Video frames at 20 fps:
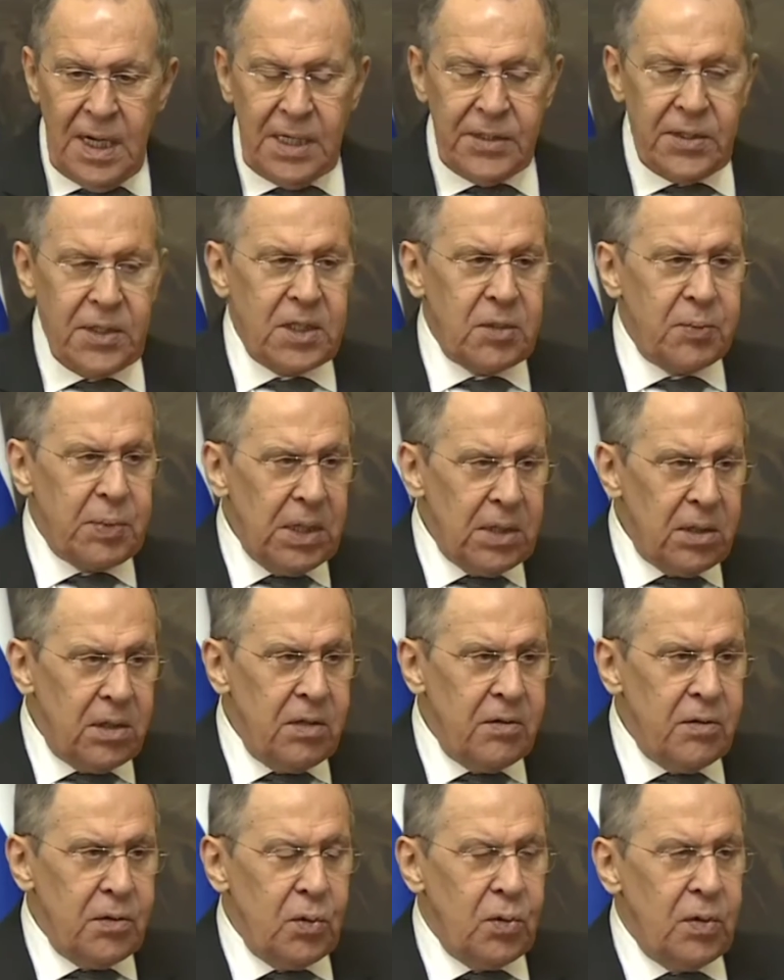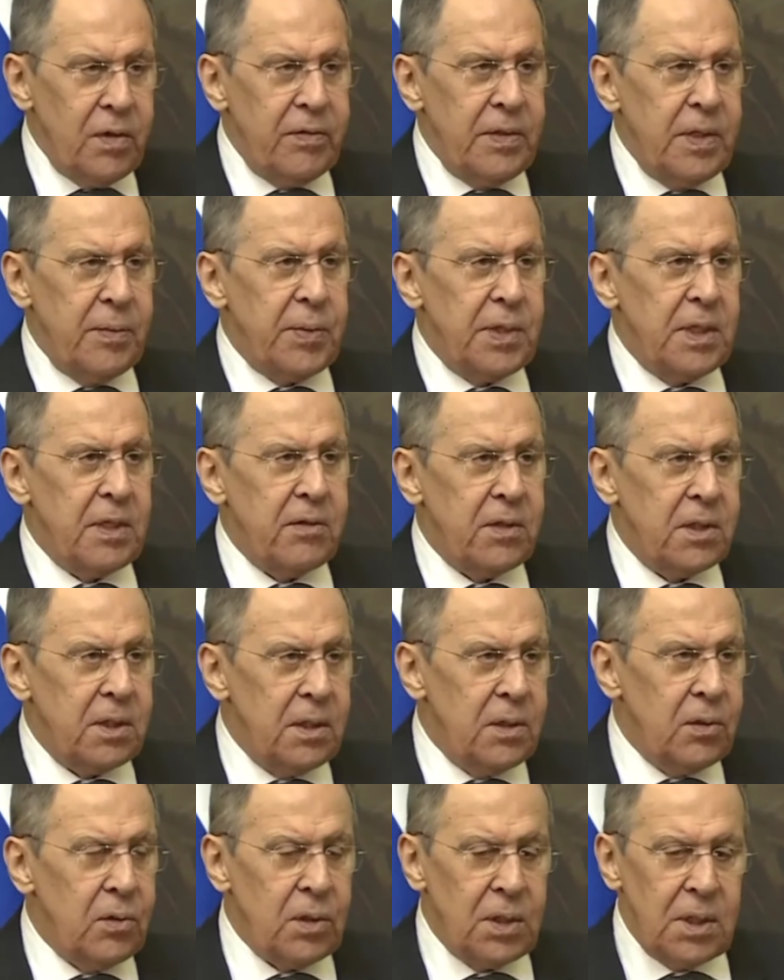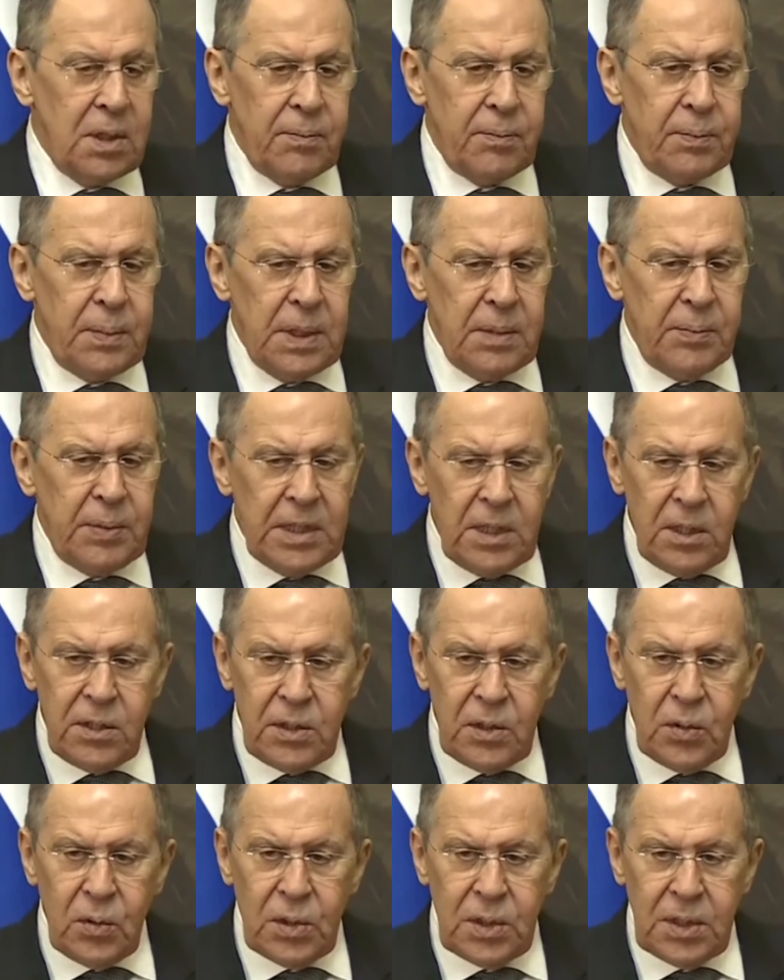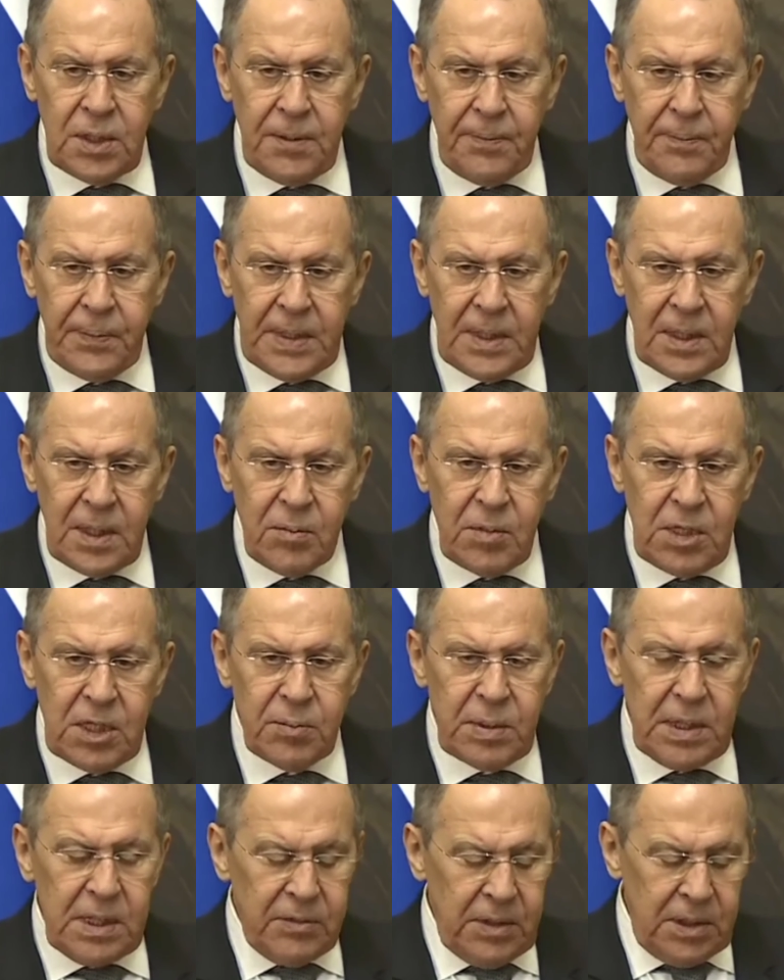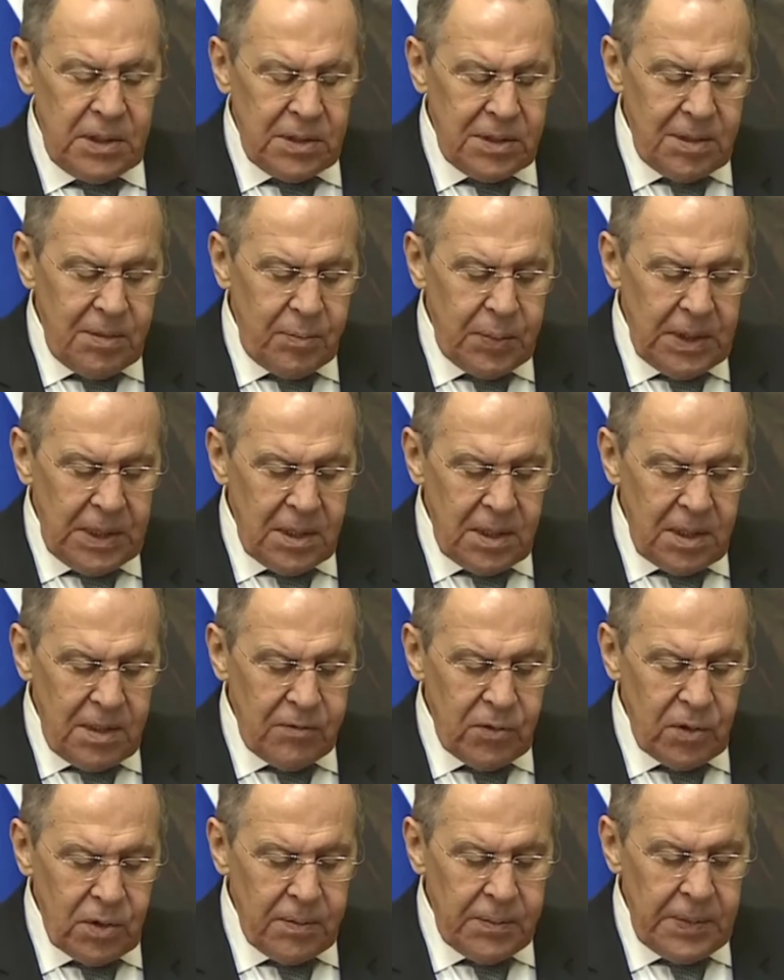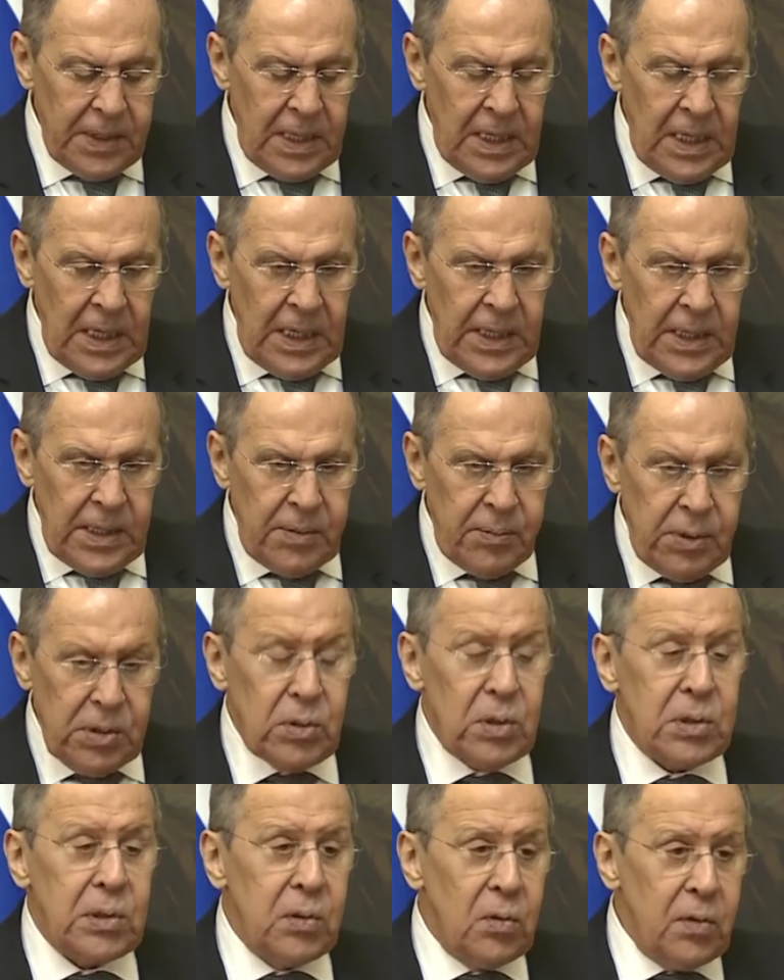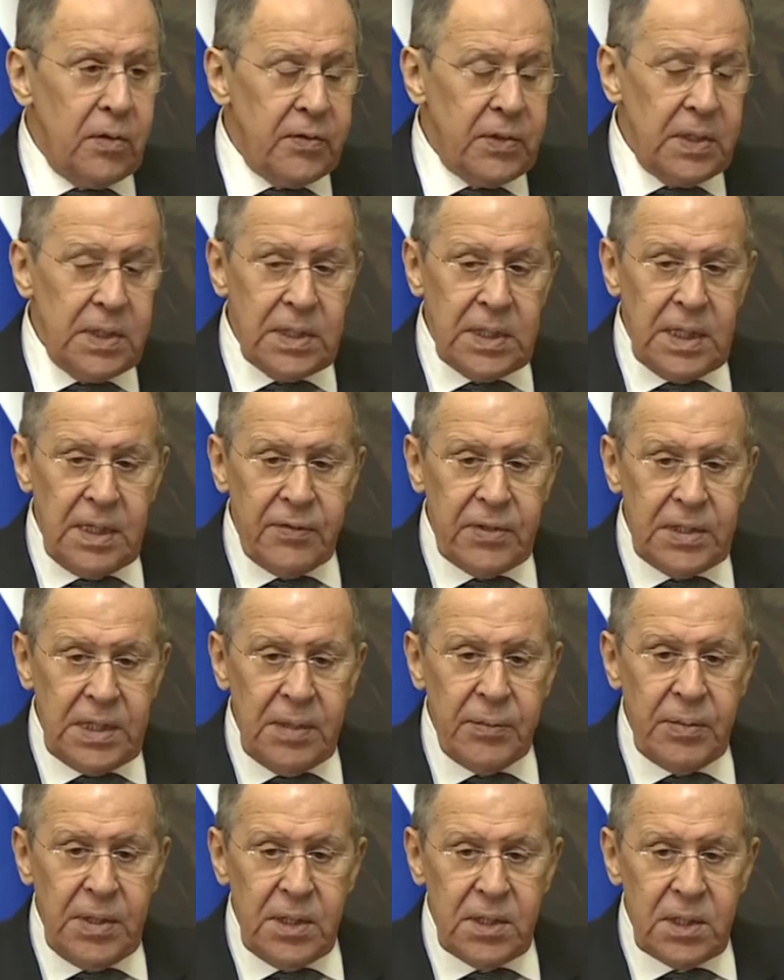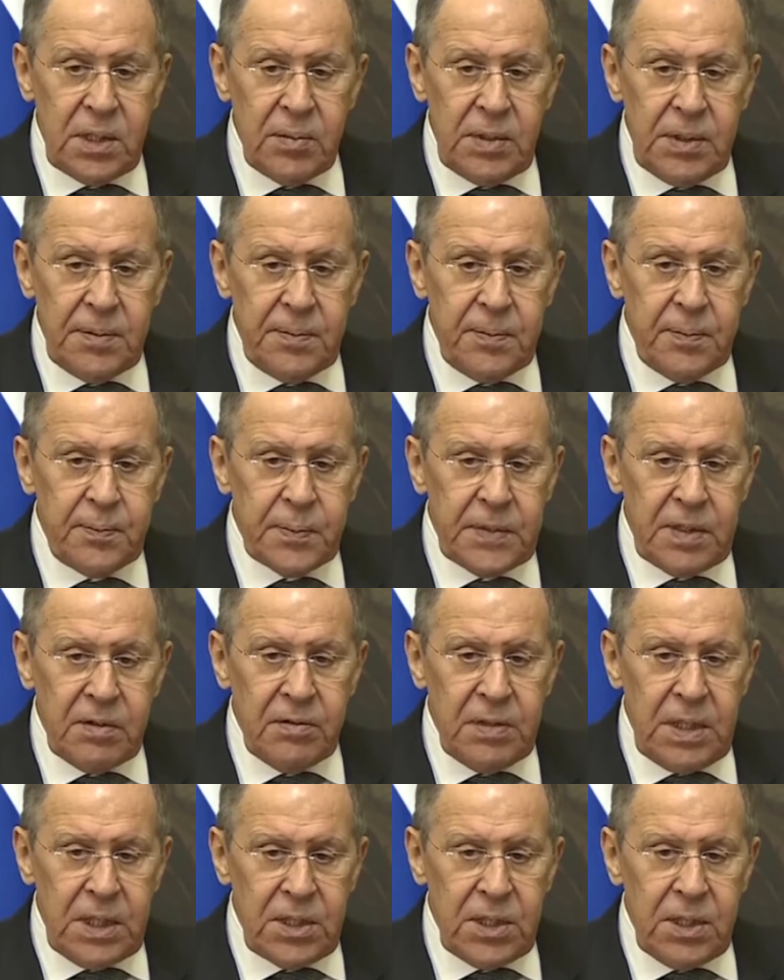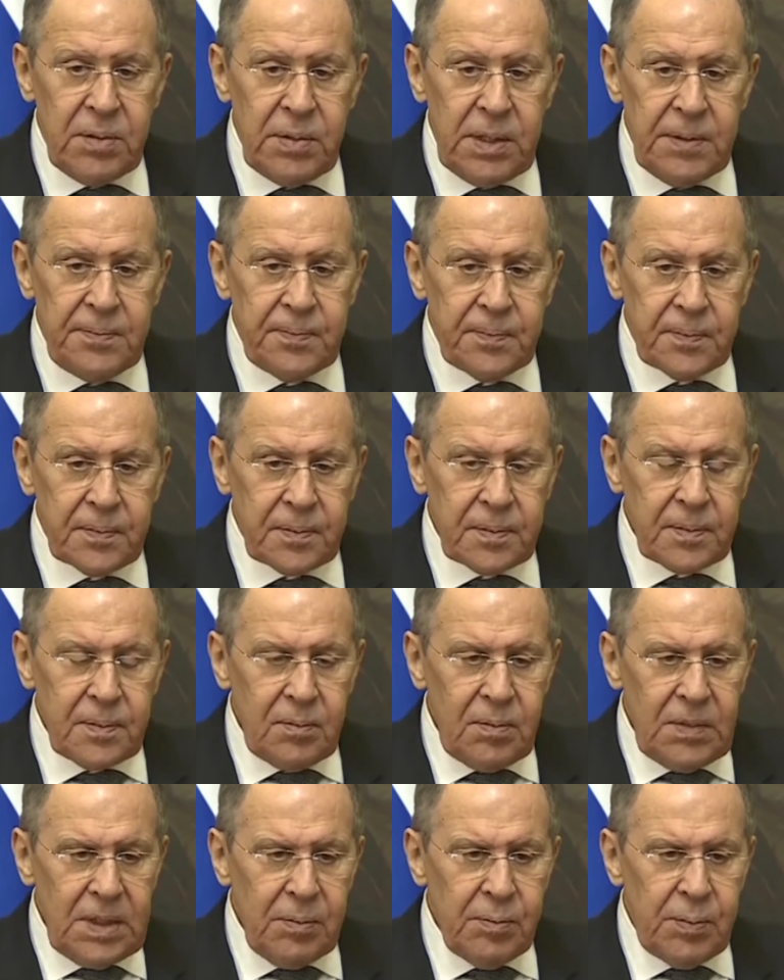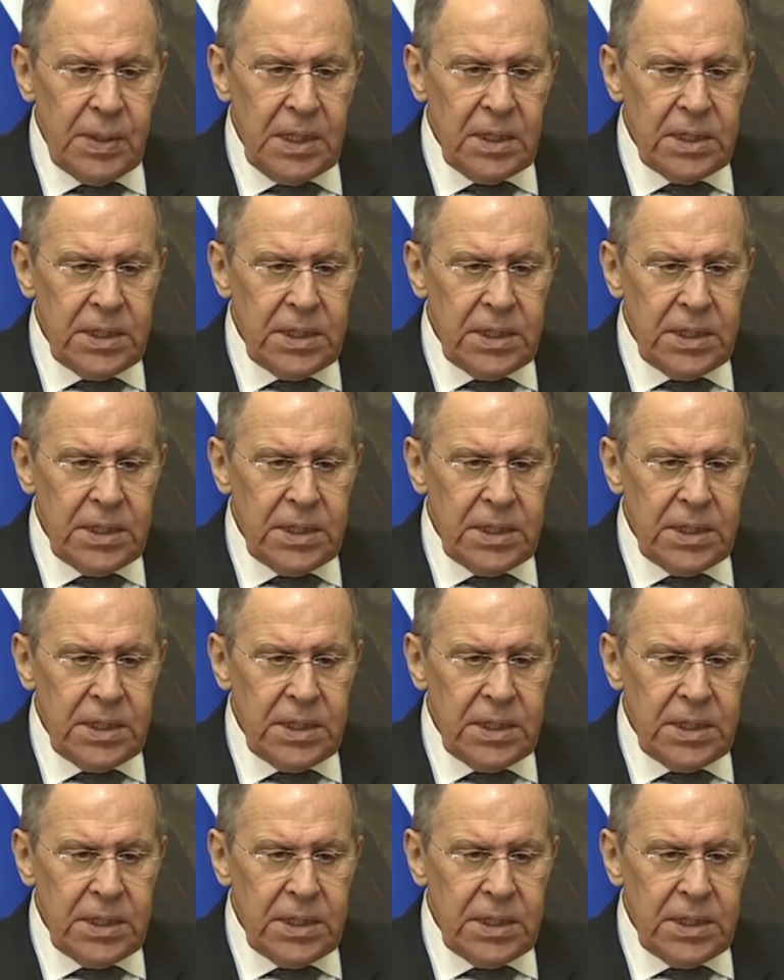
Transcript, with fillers: by creating conditions that will allow us to bring this process further from consultations with experts to the negotiations with the government.